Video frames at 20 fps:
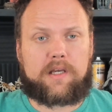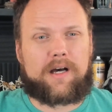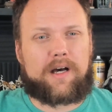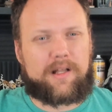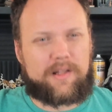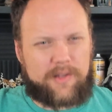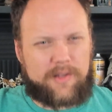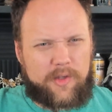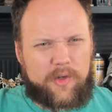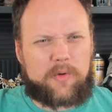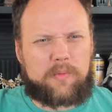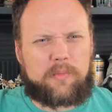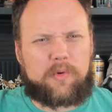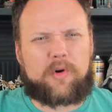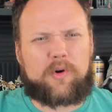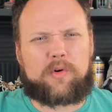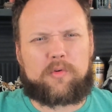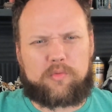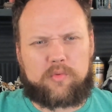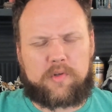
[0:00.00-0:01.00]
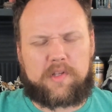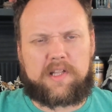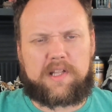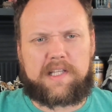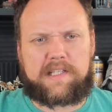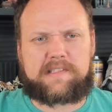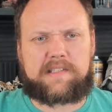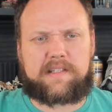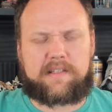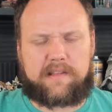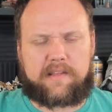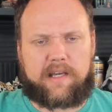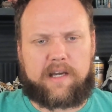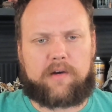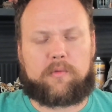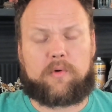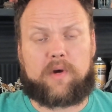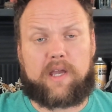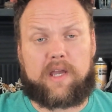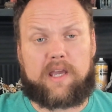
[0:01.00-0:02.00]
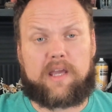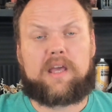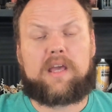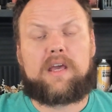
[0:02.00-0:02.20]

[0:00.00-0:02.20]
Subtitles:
a little more realistic that way.